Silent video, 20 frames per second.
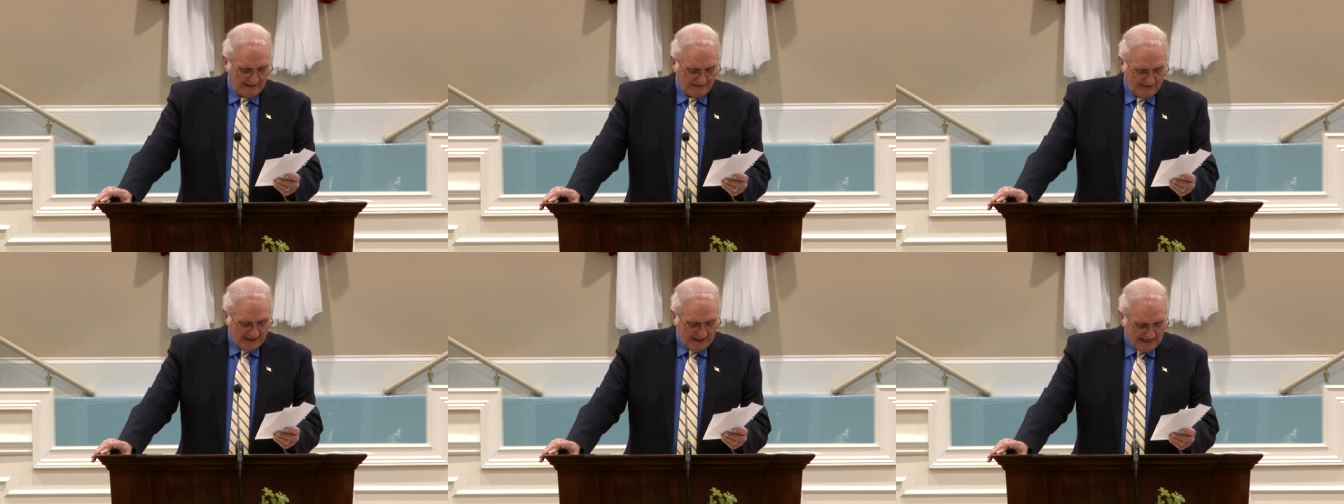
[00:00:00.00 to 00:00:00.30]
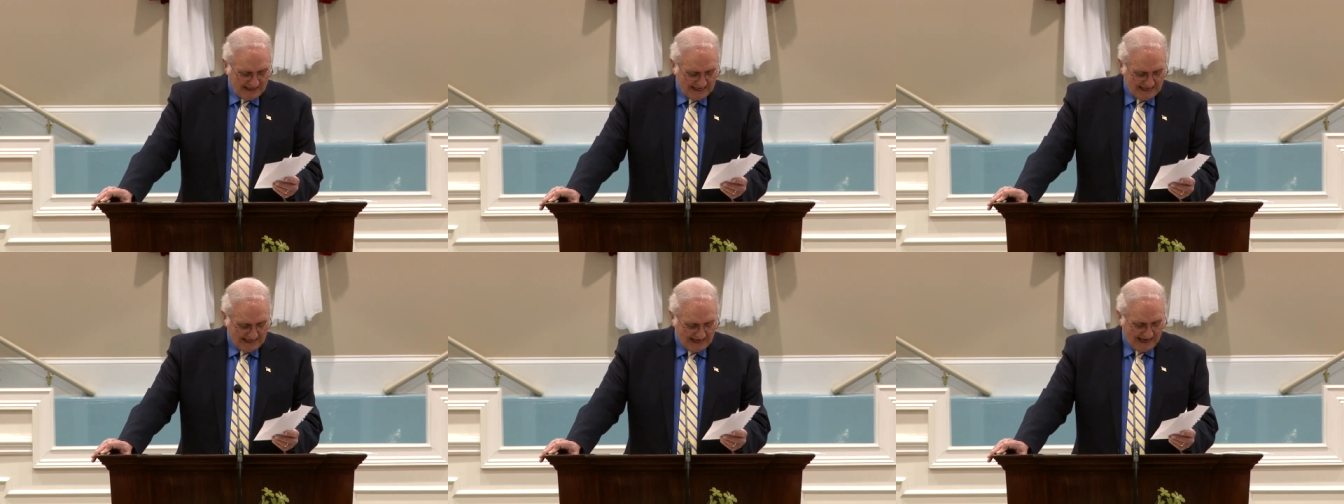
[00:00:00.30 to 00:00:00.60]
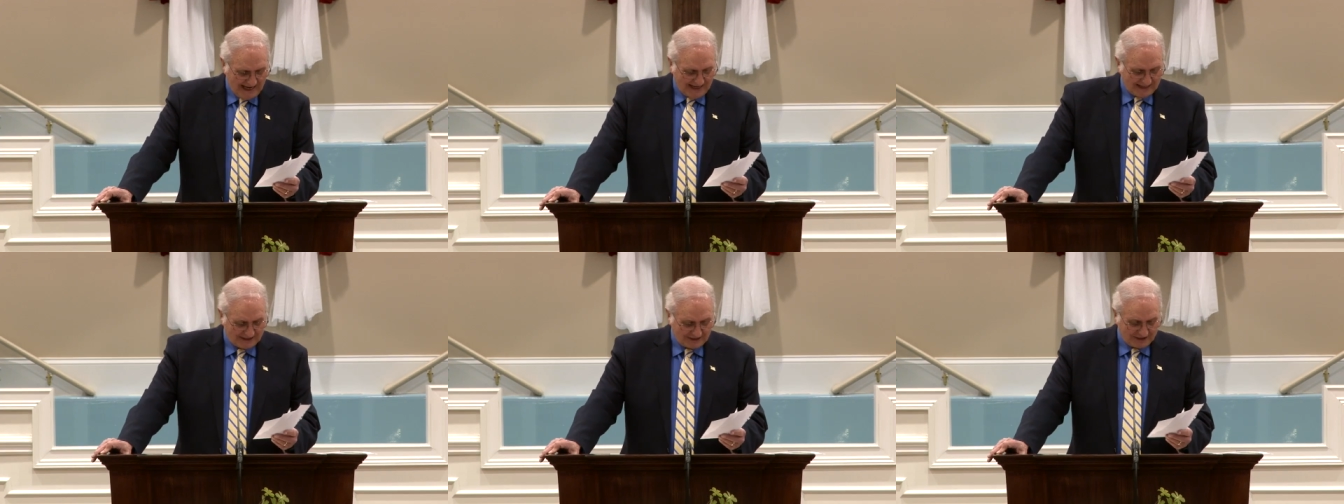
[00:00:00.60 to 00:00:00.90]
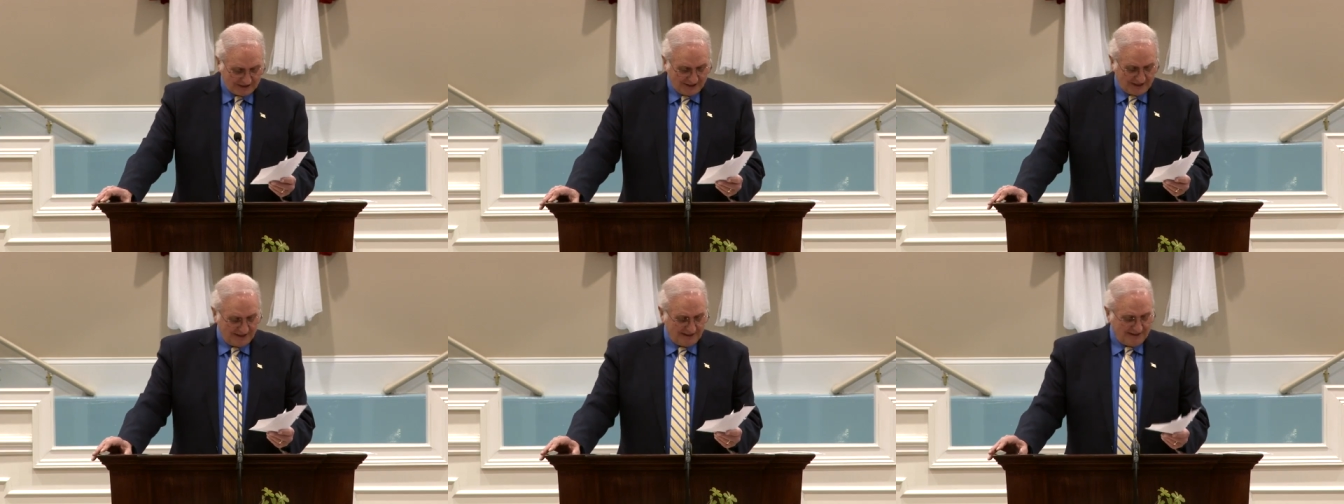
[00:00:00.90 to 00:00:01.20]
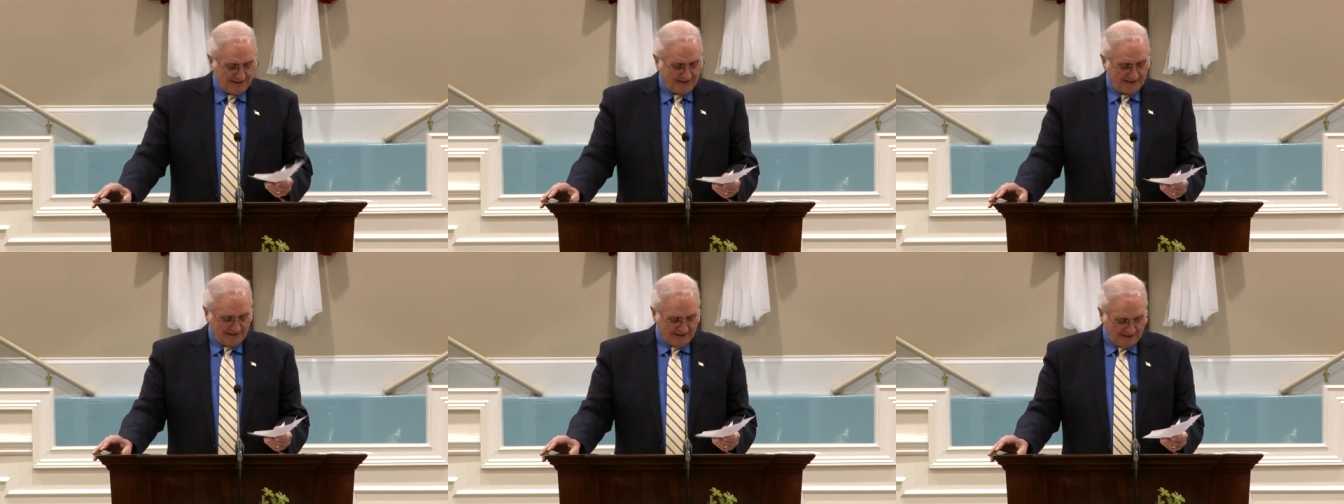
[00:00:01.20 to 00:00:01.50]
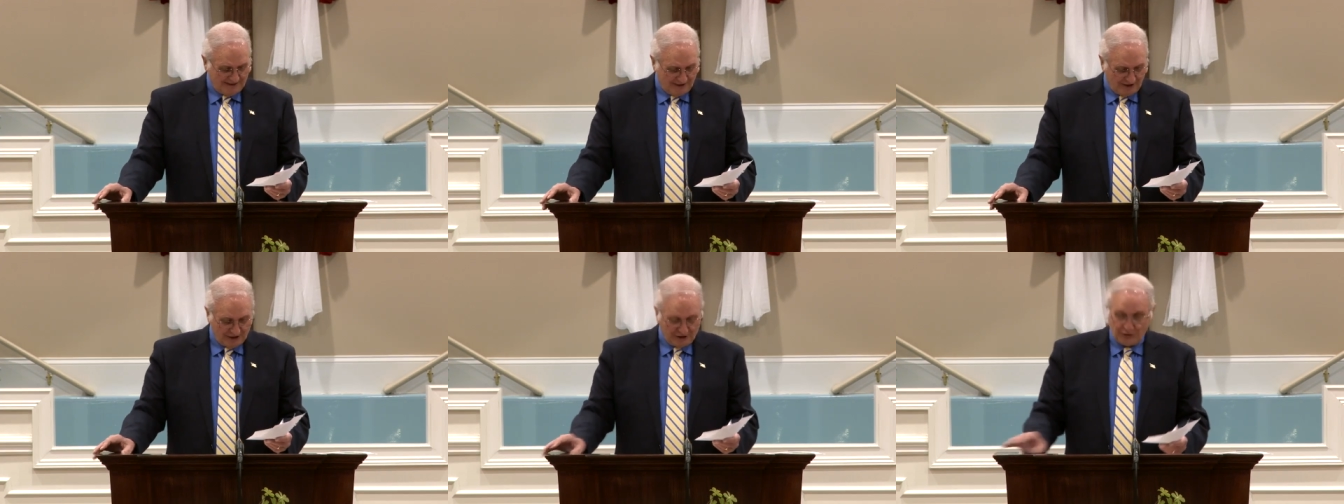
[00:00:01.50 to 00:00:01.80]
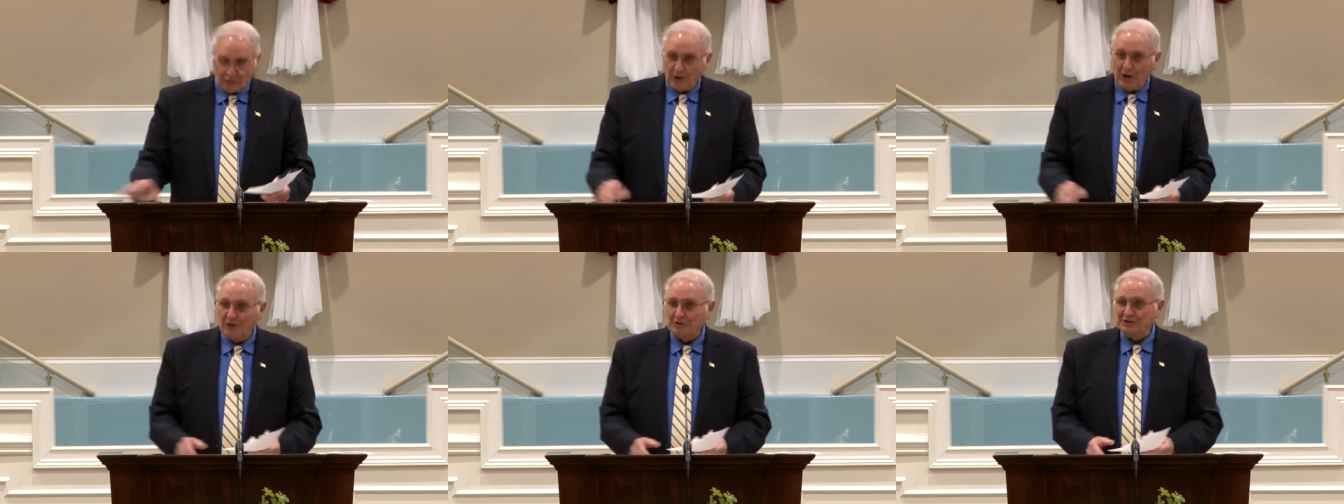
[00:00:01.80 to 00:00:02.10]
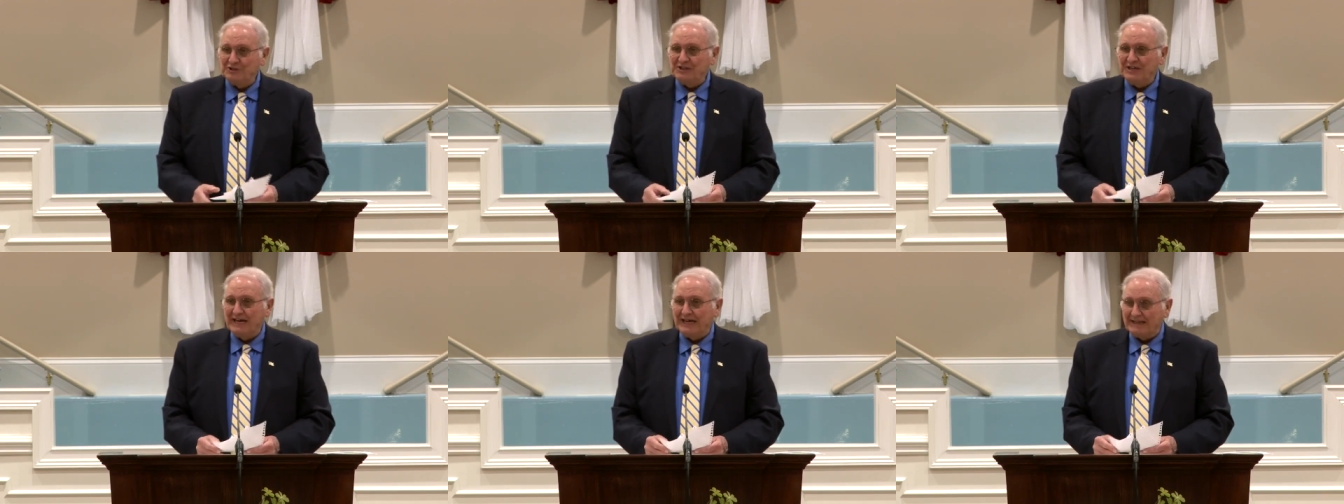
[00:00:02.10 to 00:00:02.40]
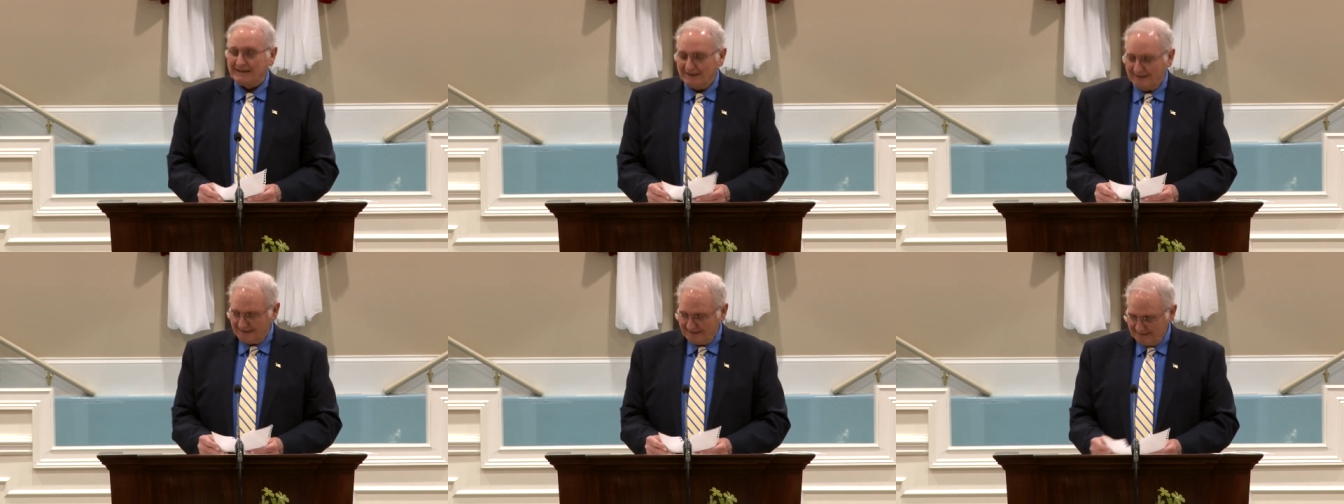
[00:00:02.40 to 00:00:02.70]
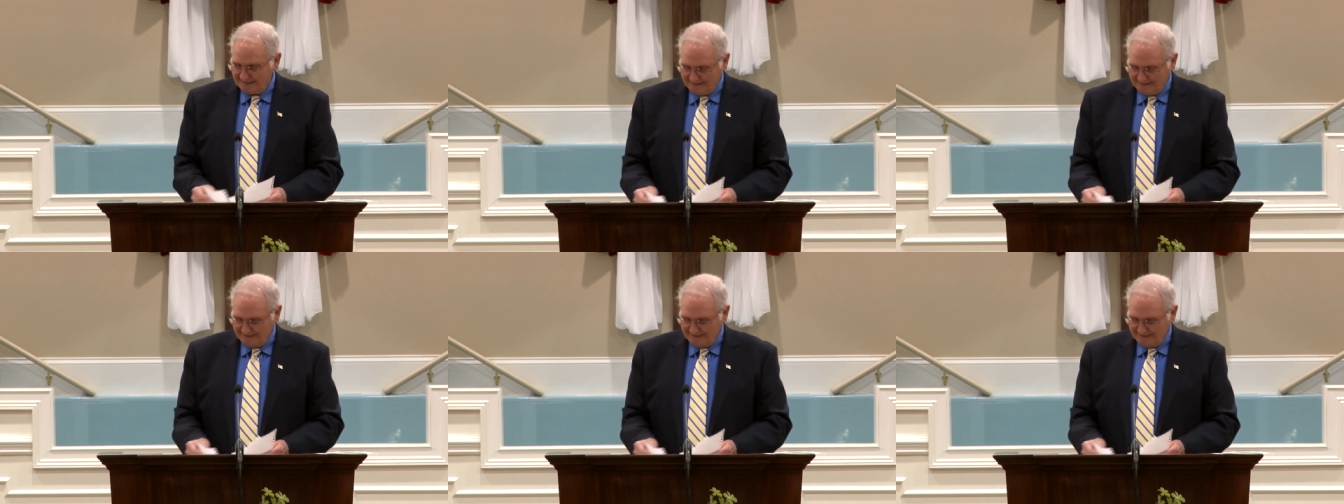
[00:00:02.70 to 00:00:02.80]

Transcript: Then he asked, Are you all set?